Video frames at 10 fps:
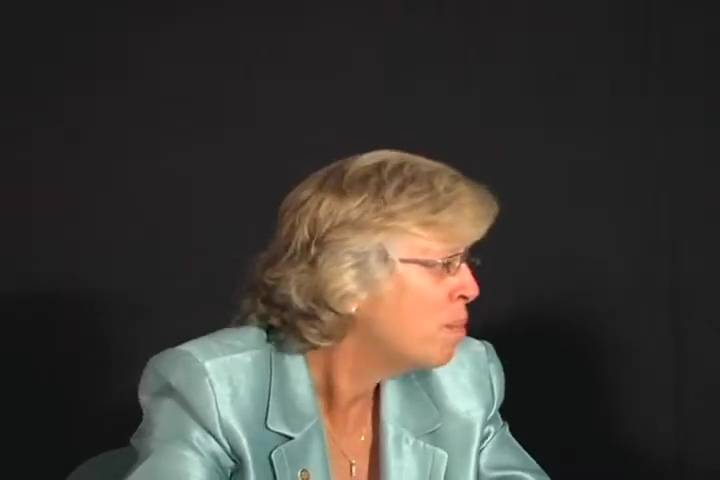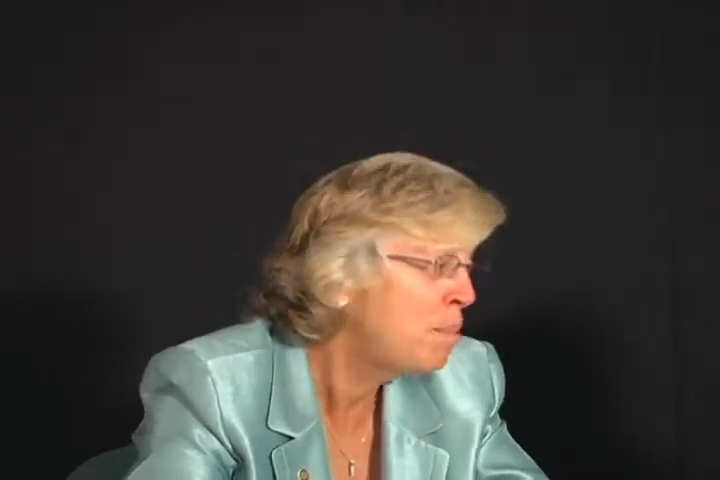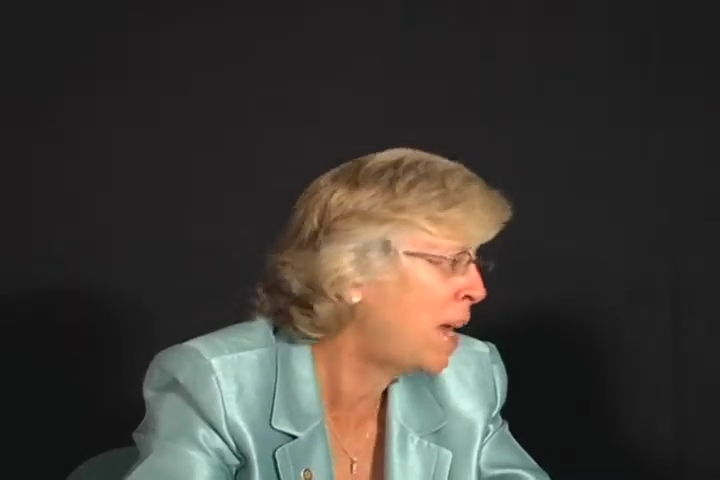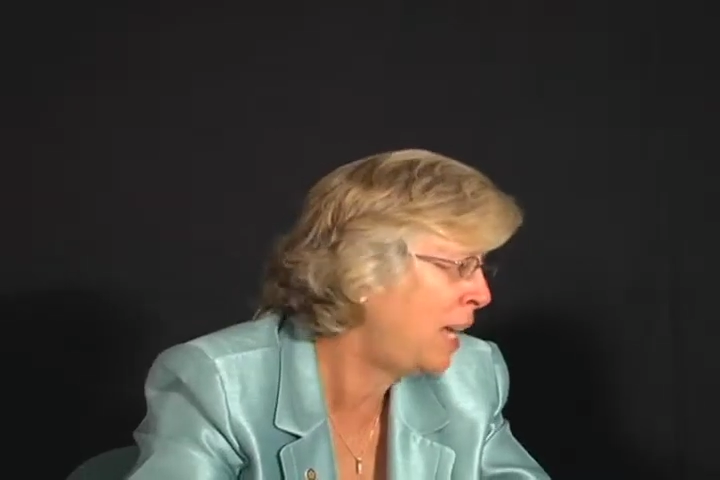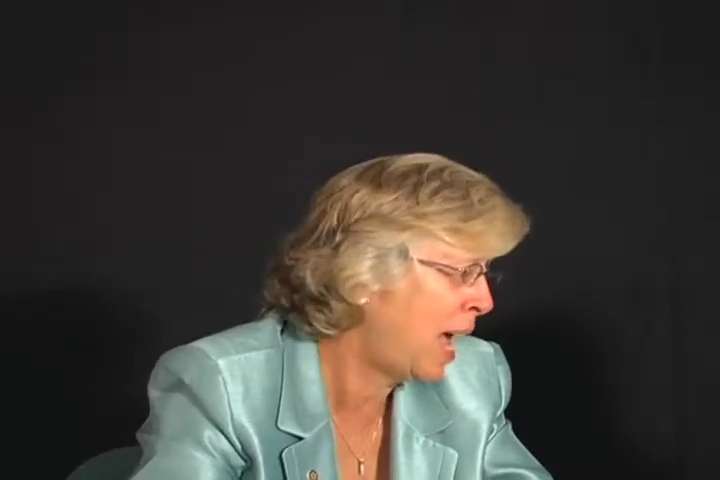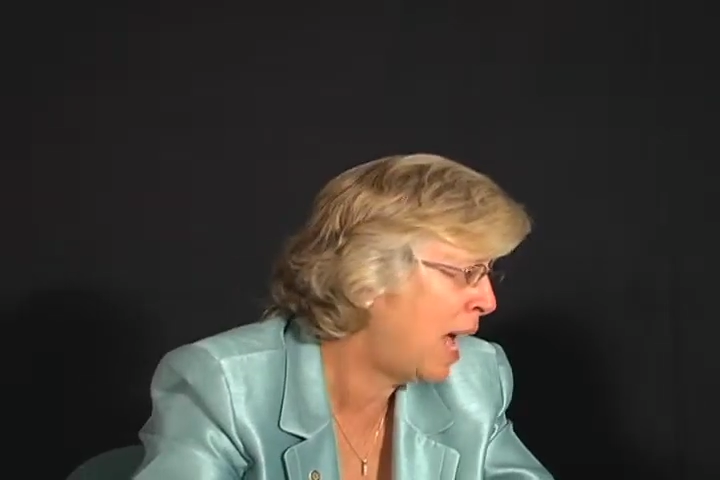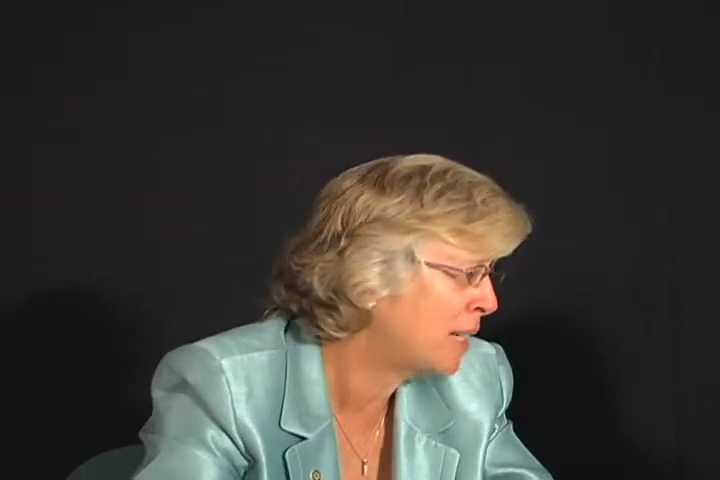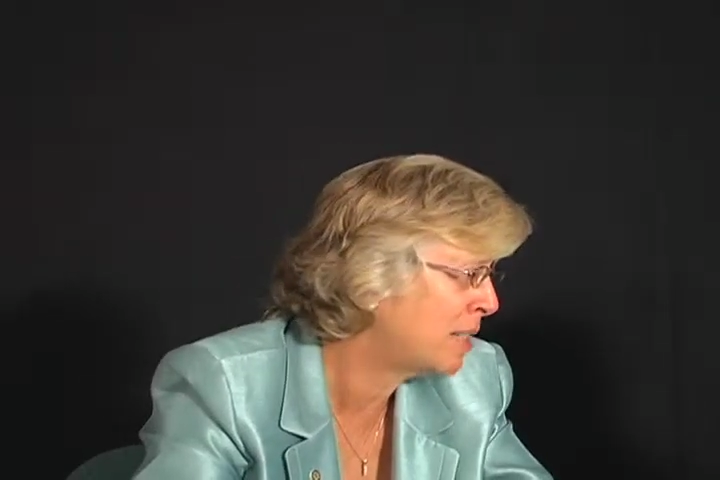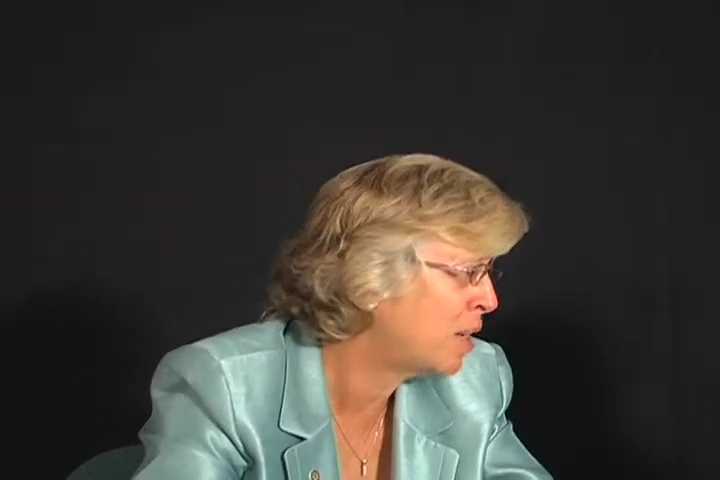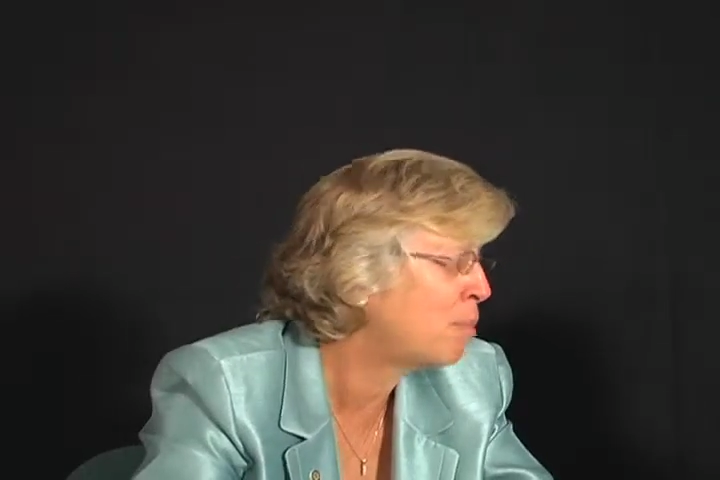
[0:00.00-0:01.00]
many
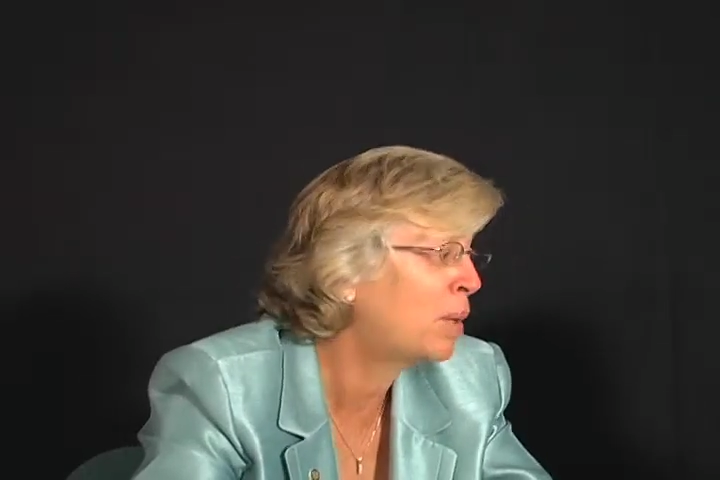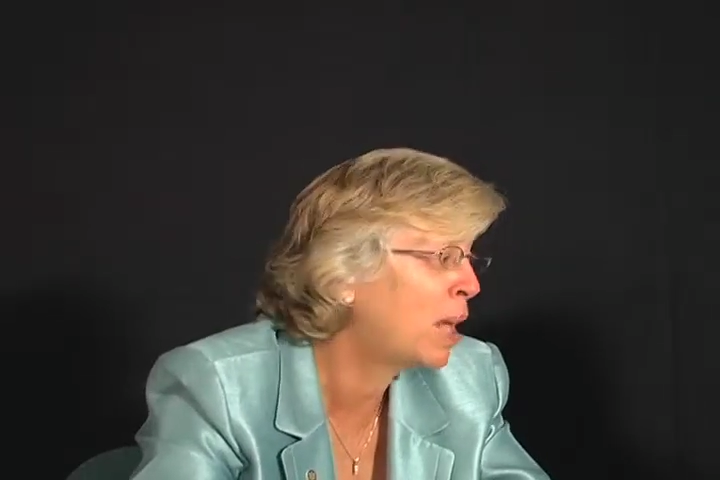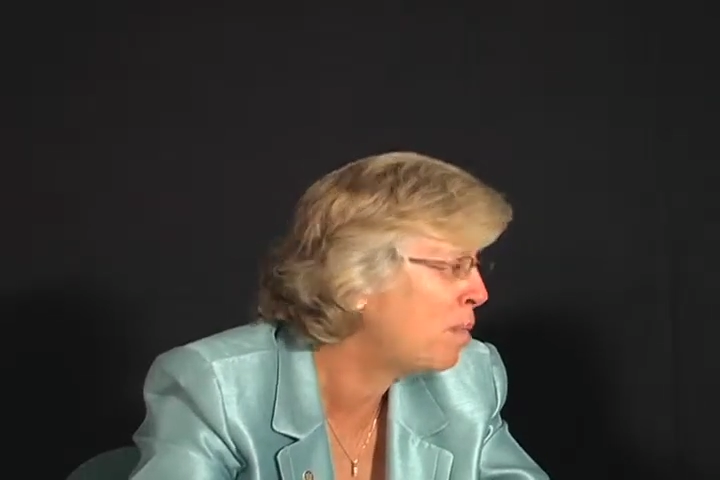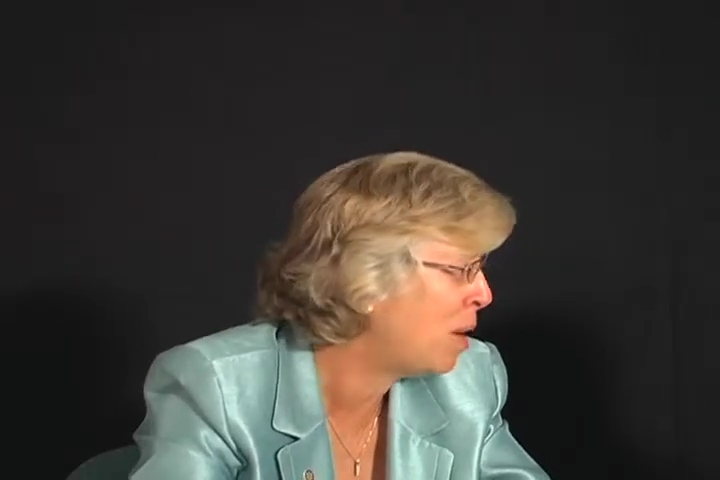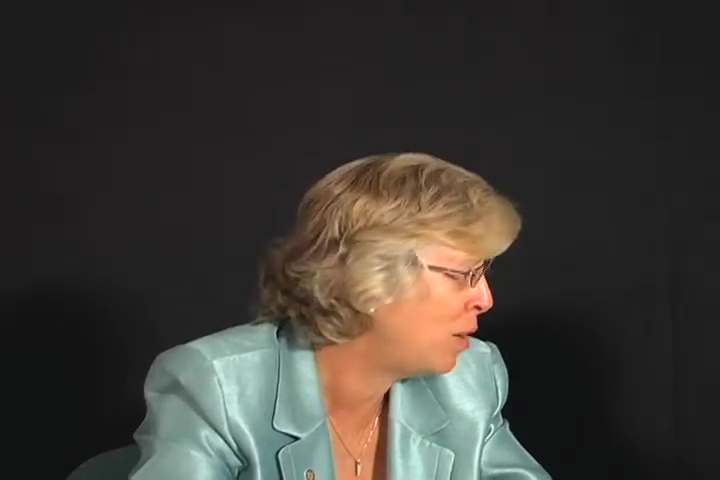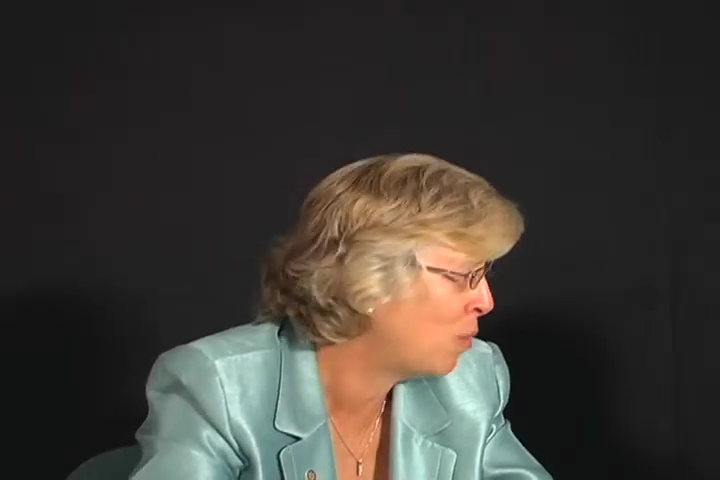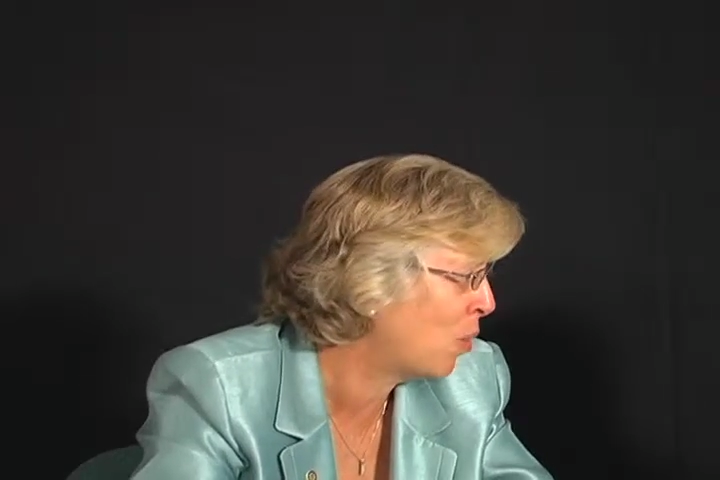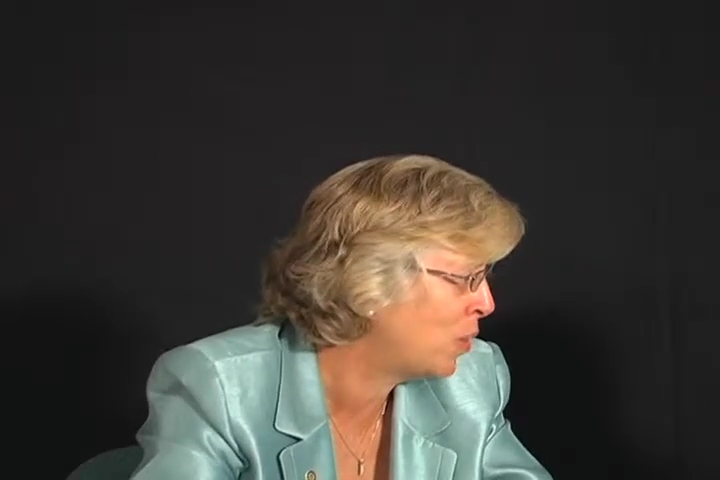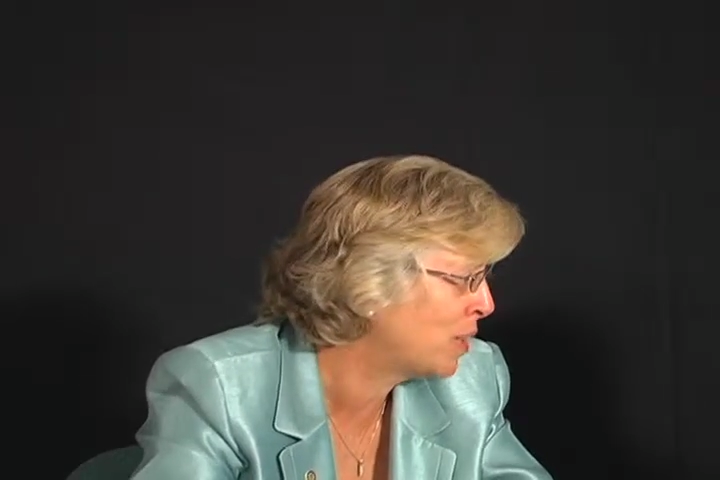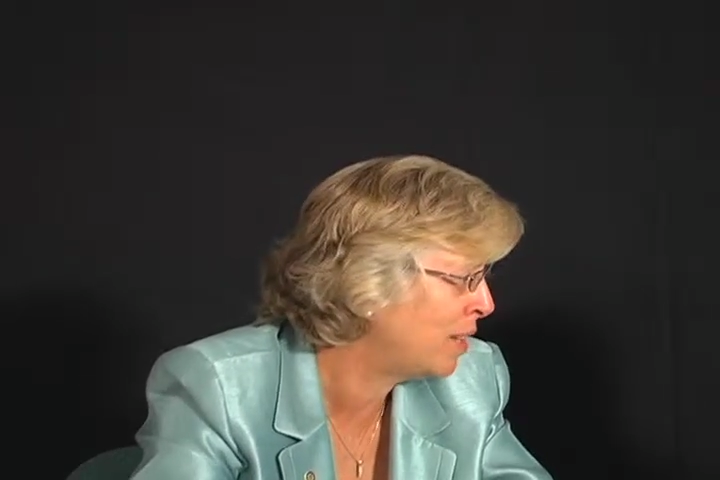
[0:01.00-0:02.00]
hats and play many
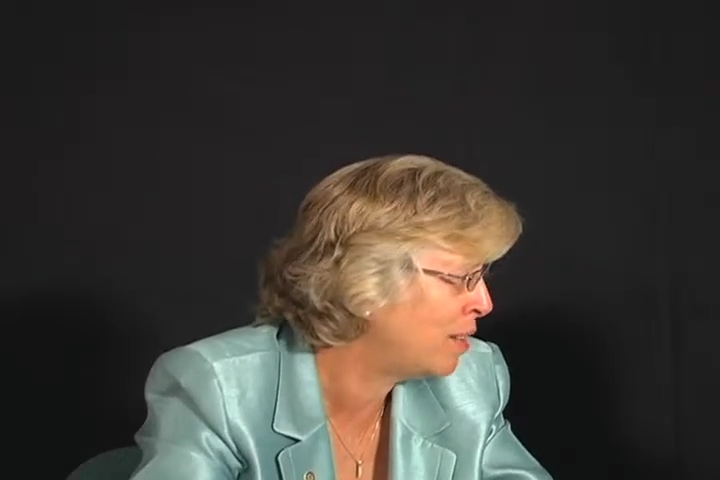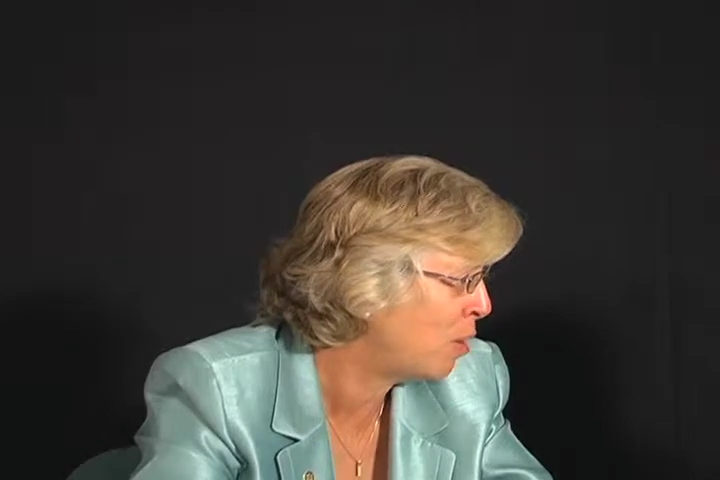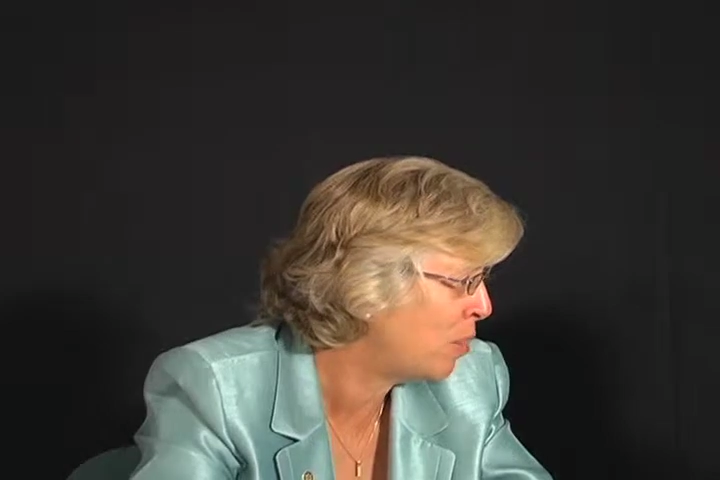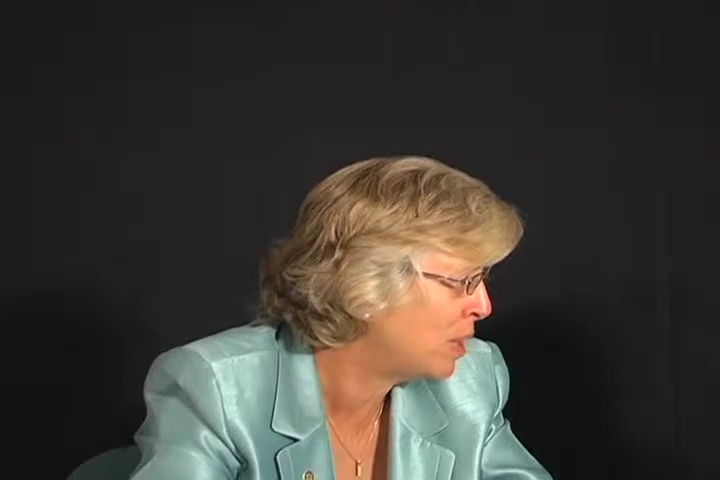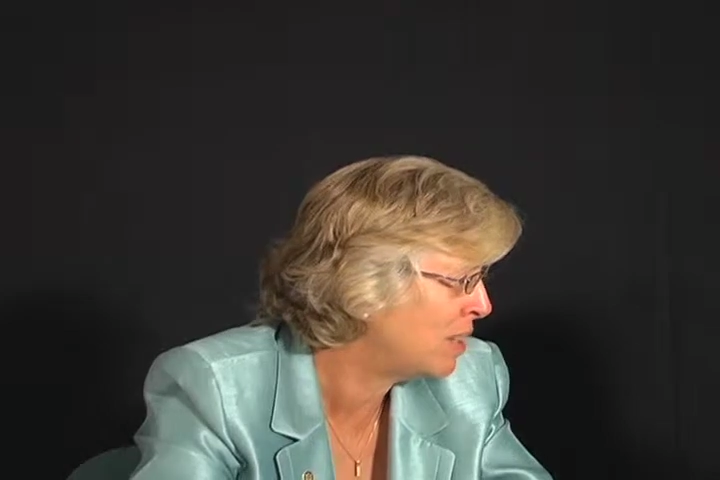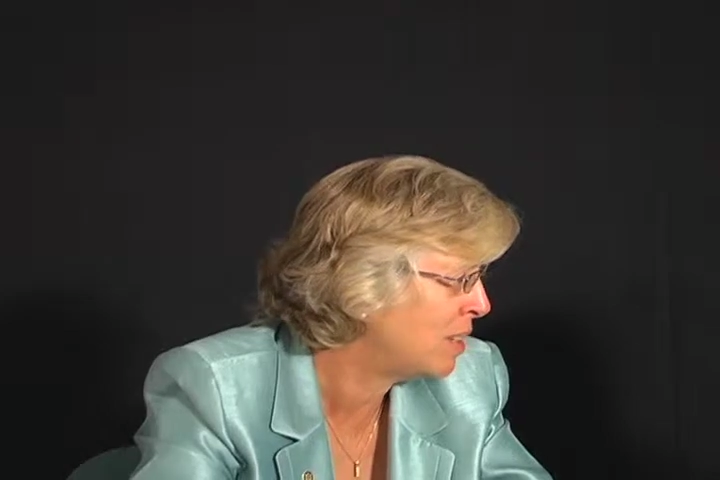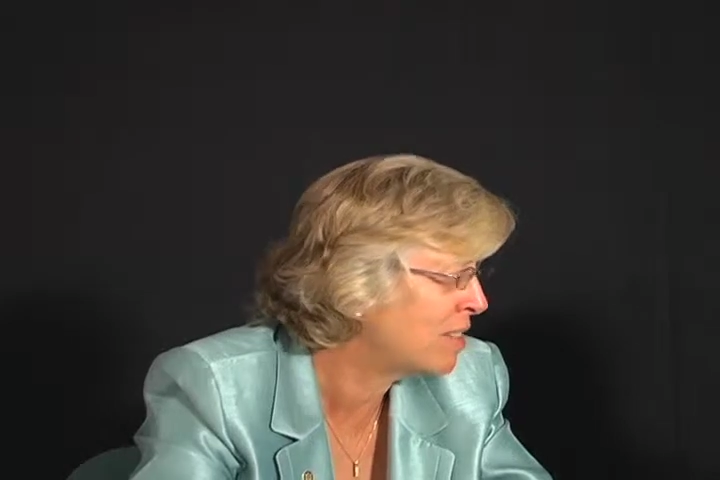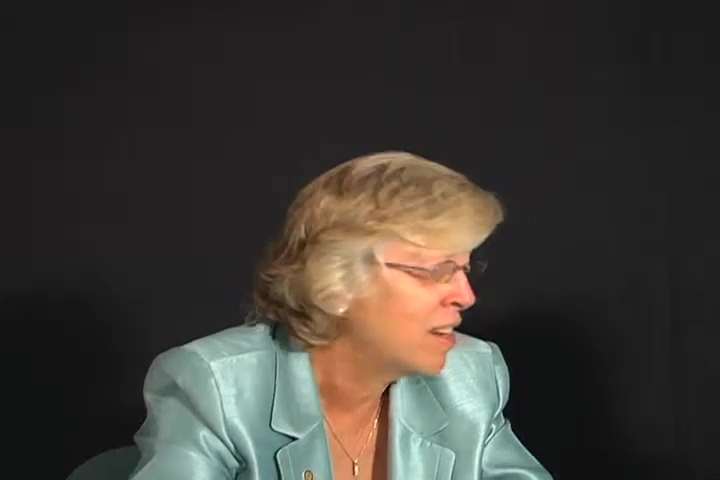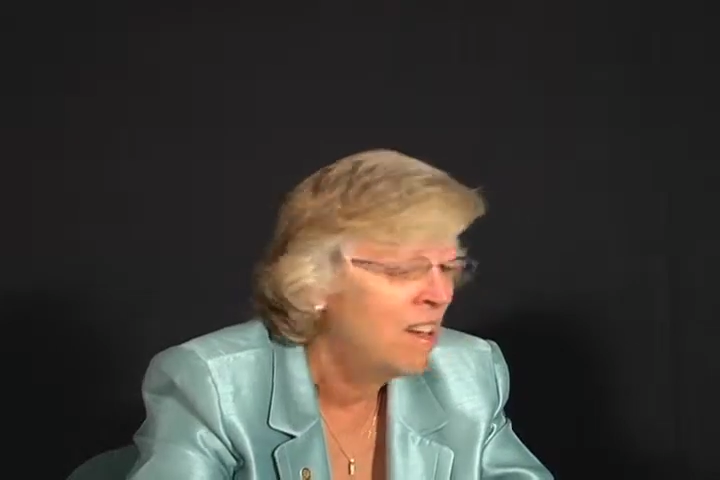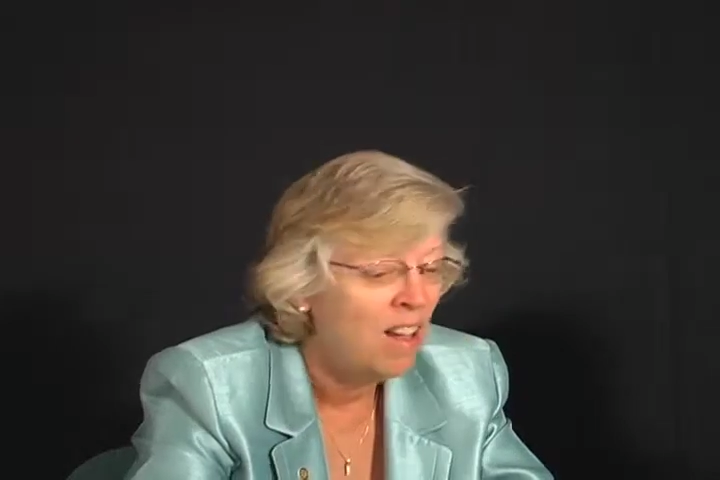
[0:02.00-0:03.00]
roles in their business.